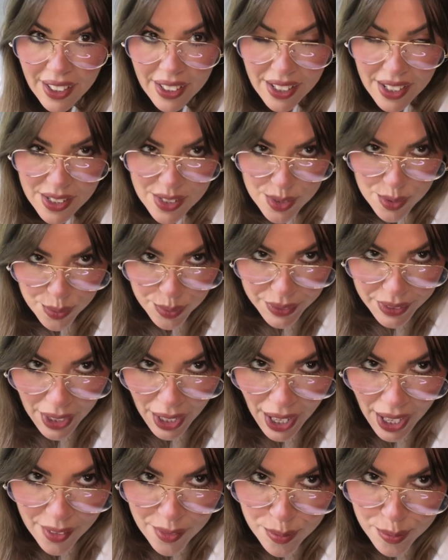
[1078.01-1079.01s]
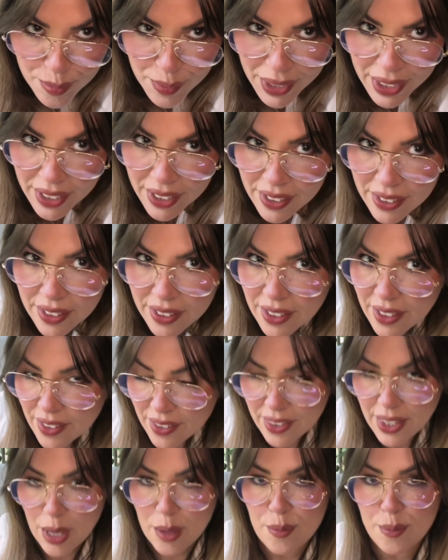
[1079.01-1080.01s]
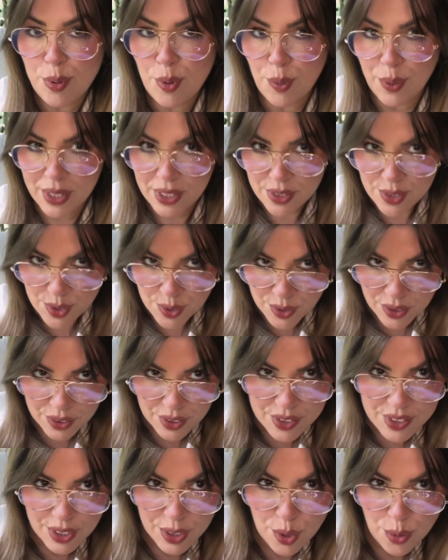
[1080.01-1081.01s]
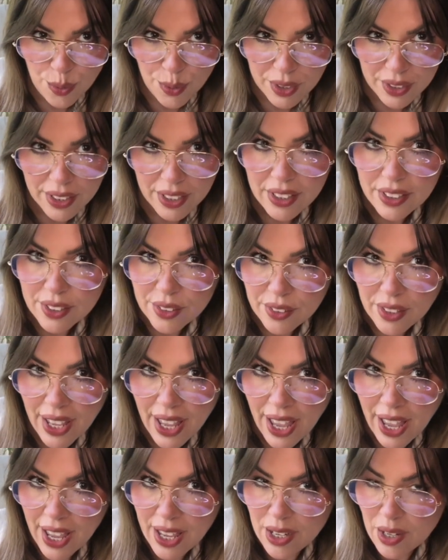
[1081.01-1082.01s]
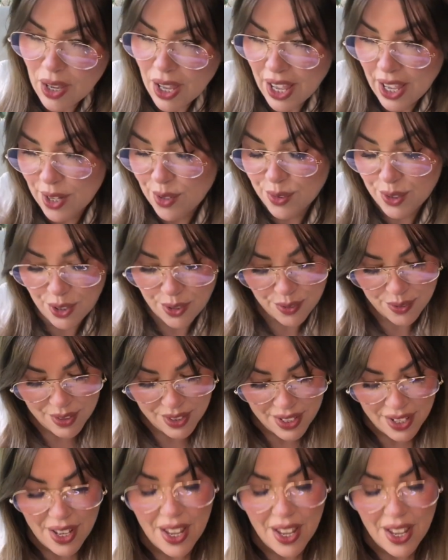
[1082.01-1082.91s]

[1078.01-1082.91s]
I guess, would that have made that point so it looks like you're wearing like a little hat? I don't know.